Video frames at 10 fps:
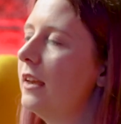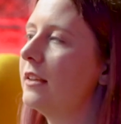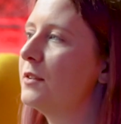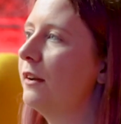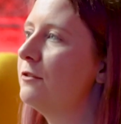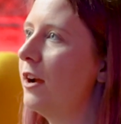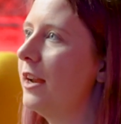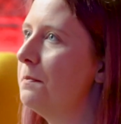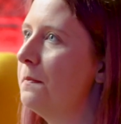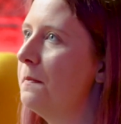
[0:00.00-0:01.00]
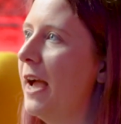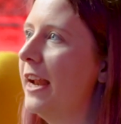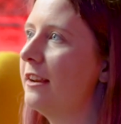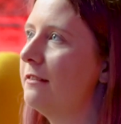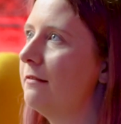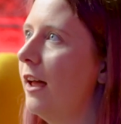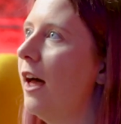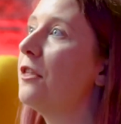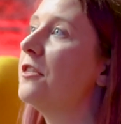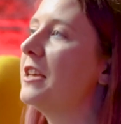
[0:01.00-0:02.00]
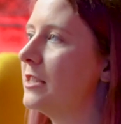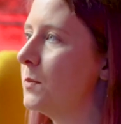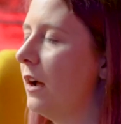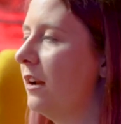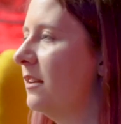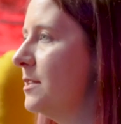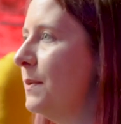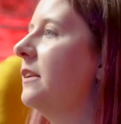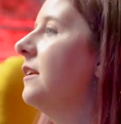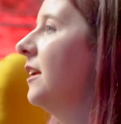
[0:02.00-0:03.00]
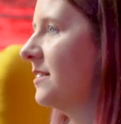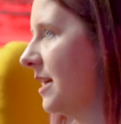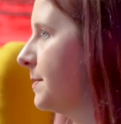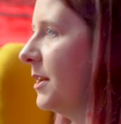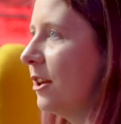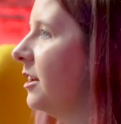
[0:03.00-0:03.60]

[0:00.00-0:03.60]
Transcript: So I've tried my hand at other things as well. And it's been, like I say, it's been a good